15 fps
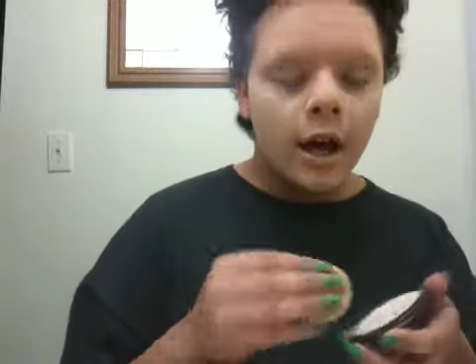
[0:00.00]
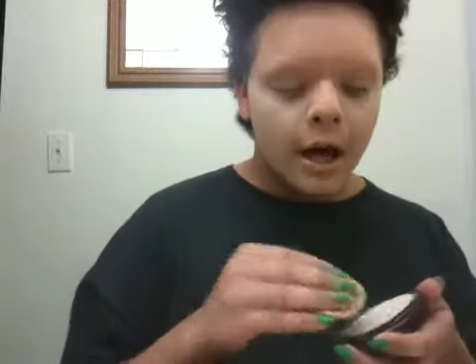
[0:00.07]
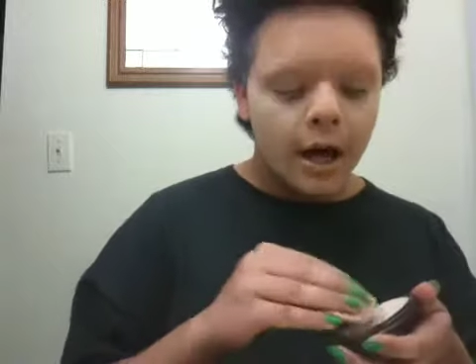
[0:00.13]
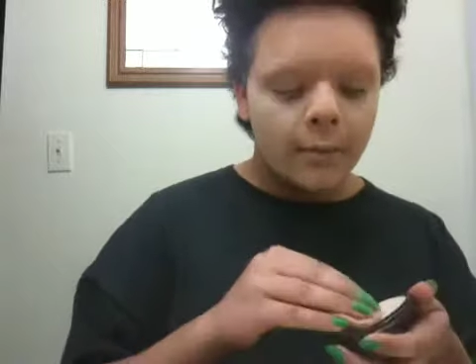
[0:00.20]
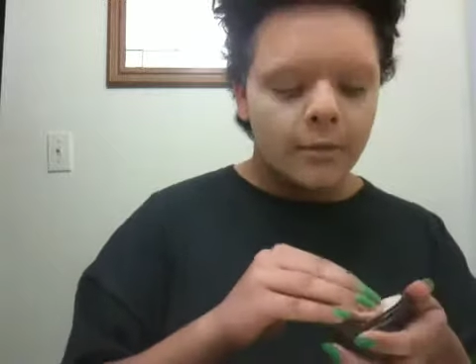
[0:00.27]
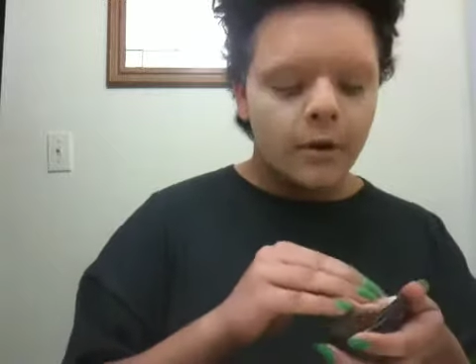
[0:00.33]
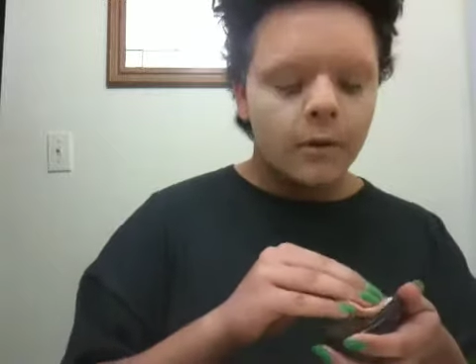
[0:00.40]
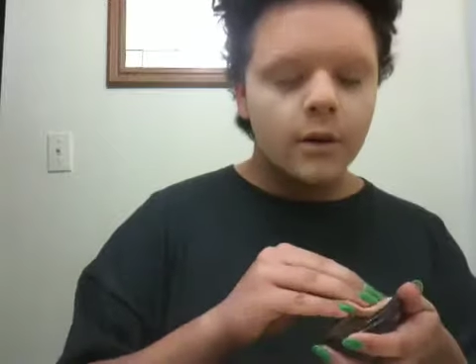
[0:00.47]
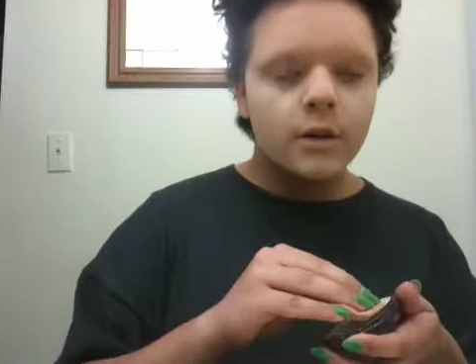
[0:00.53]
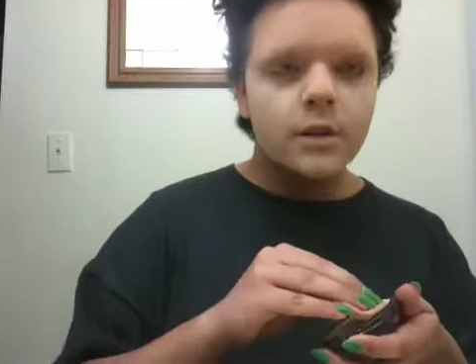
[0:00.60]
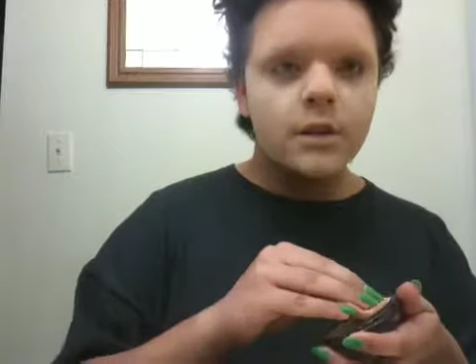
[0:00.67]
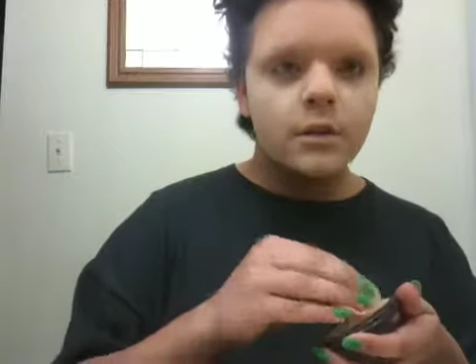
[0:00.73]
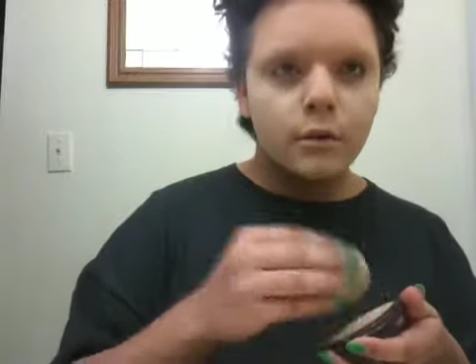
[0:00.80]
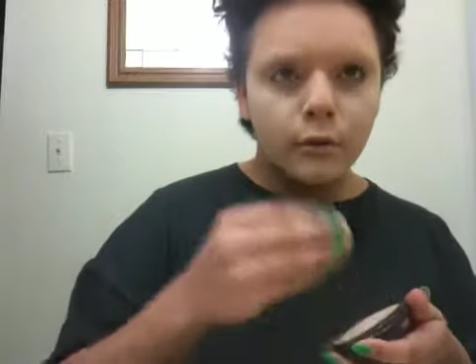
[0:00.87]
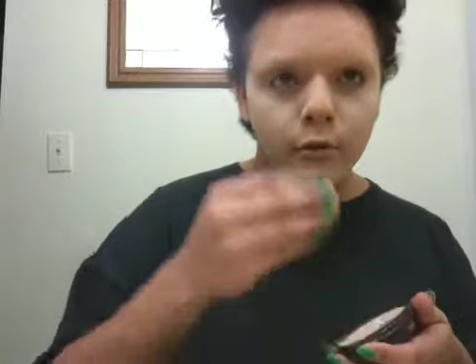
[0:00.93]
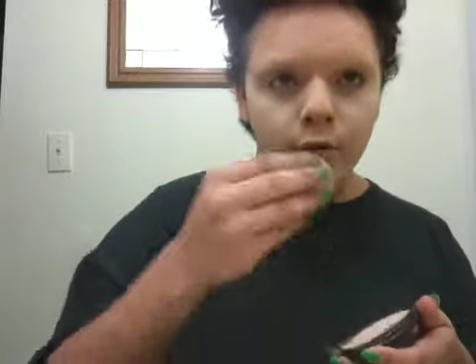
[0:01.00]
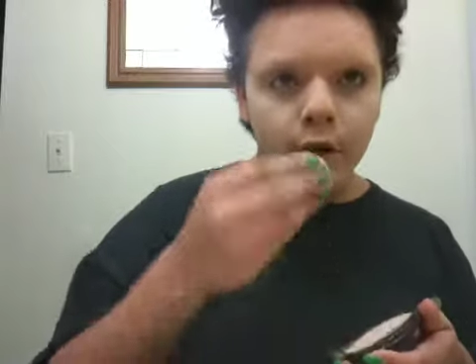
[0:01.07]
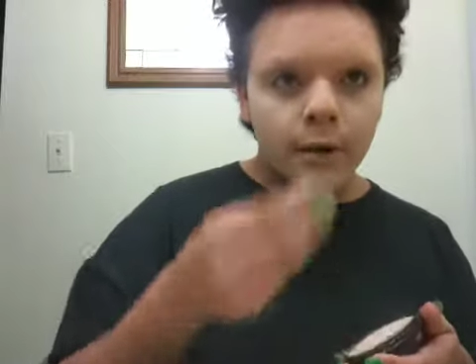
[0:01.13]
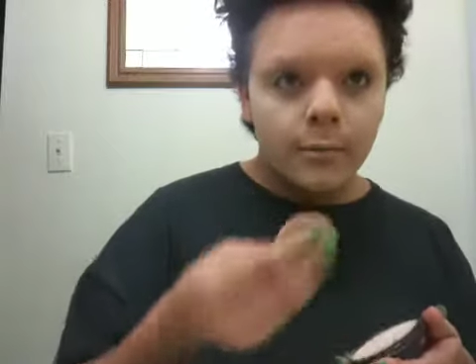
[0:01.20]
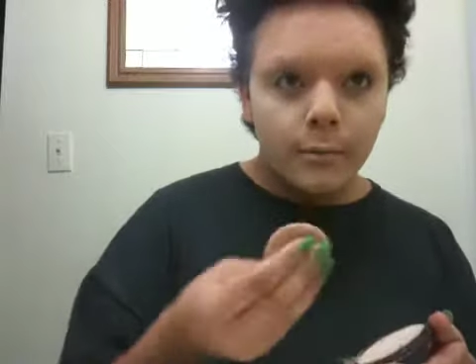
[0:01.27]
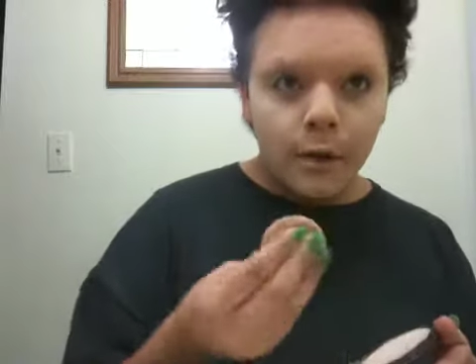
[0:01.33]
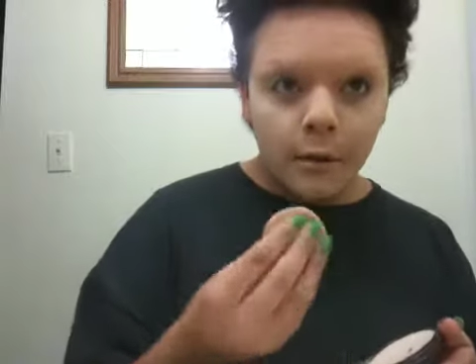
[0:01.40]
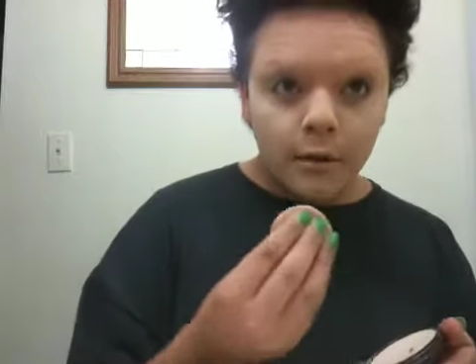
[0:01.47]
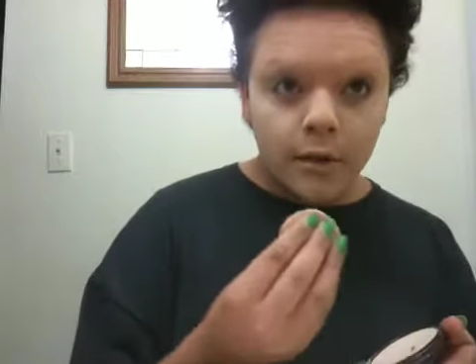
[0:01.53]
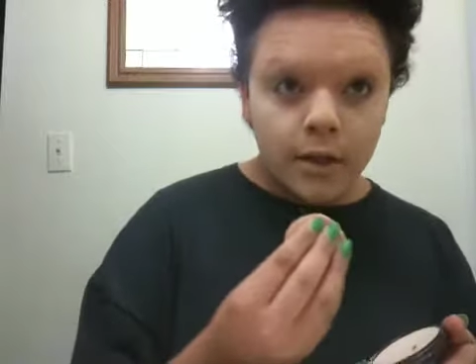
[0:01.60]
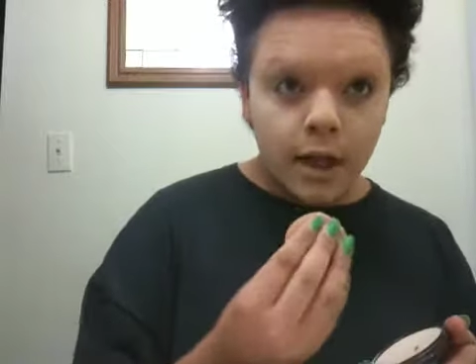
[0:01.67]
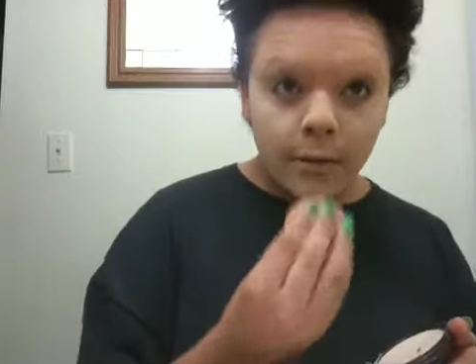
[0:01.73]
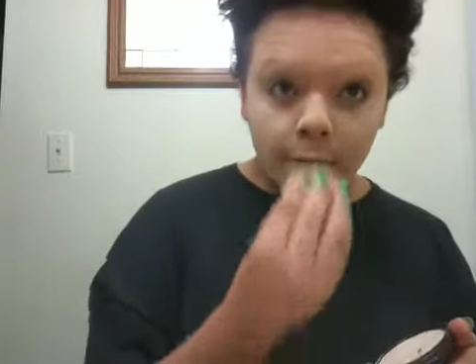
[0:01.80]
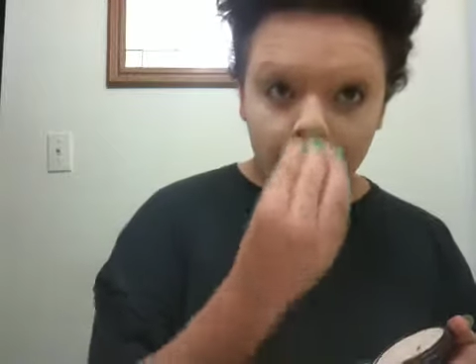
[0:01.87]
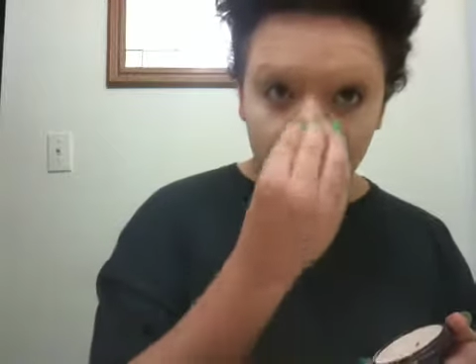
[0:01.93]
I'm going to rim the
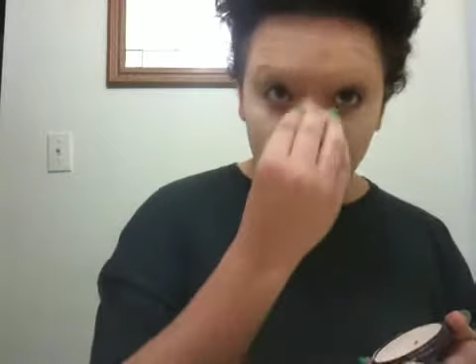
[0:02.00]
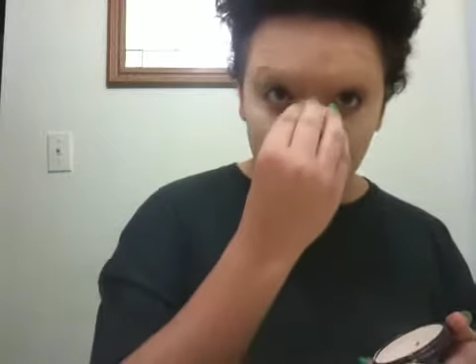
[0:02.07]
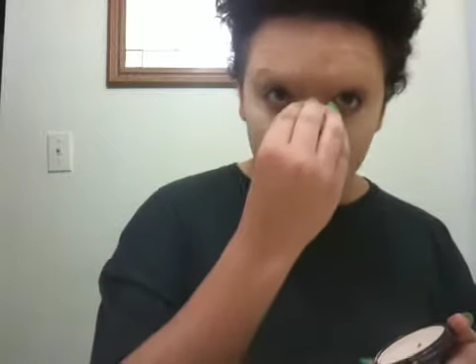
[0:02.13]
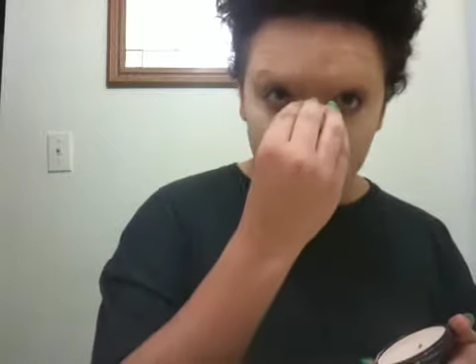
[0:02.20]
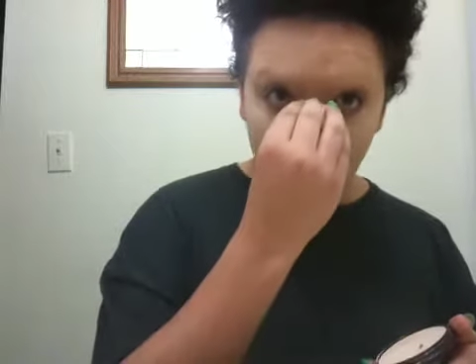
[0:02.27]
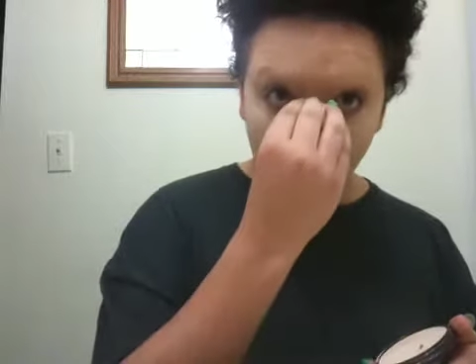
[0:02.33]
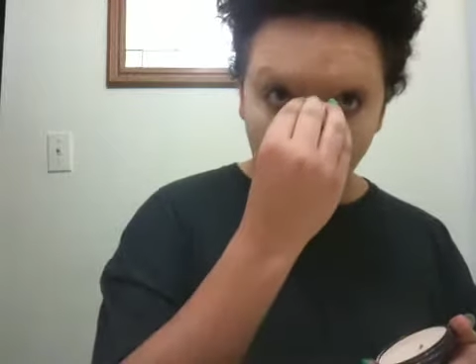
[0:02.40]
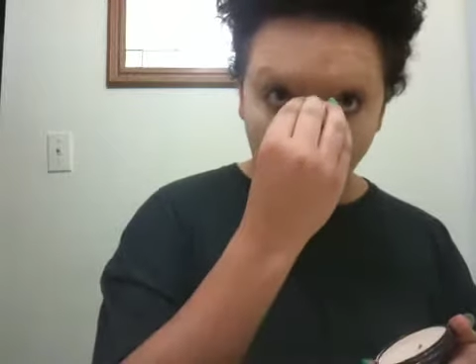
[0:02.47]
top of my nose,